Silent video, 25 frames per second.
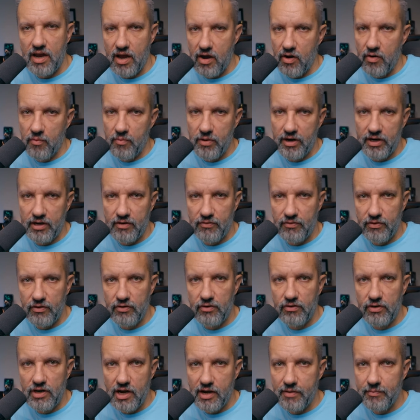how microphone
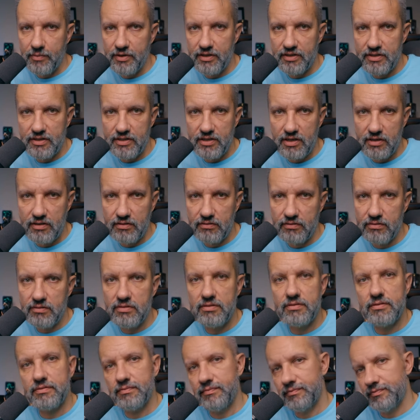on camera
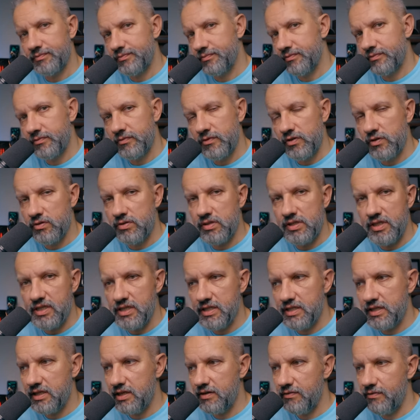sounds. You see
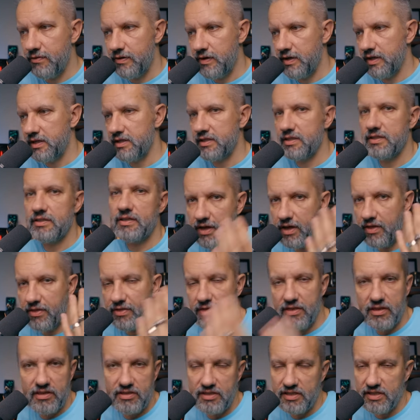the difference, and
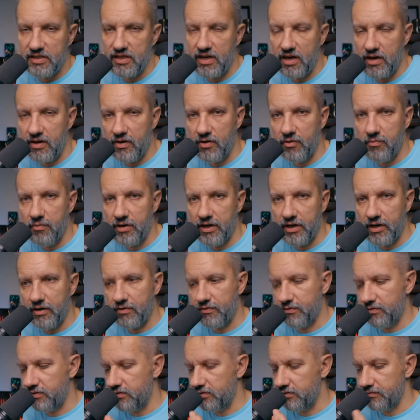this is how
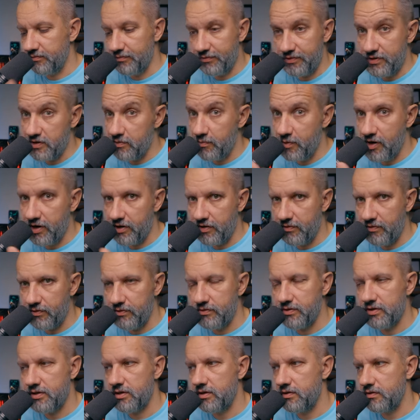microphone this
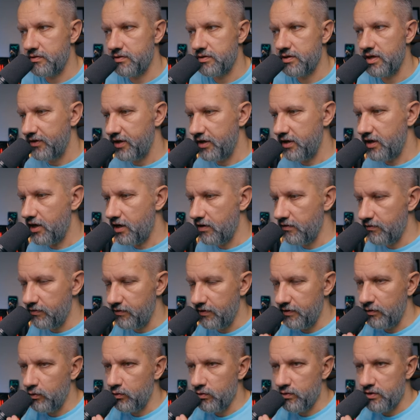microphone sounds. It kind of
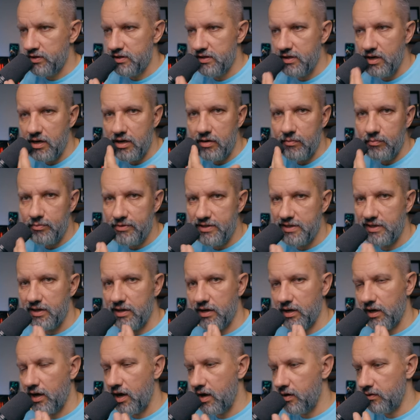looks dumb that
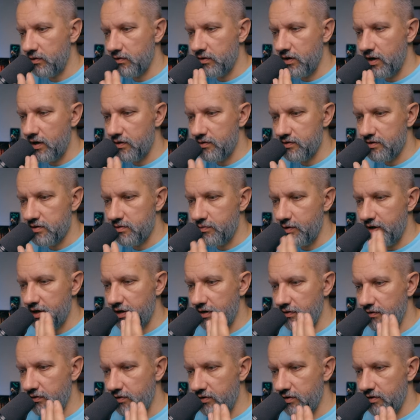I have to have this
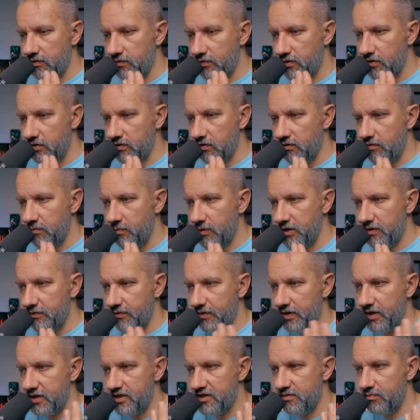microphone in front of my
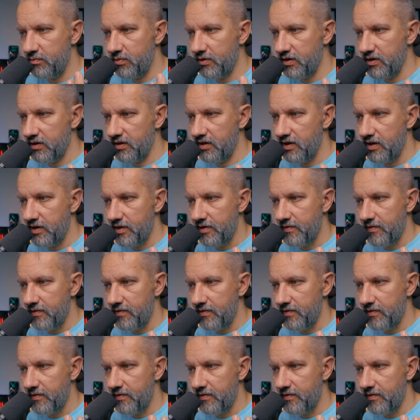face, but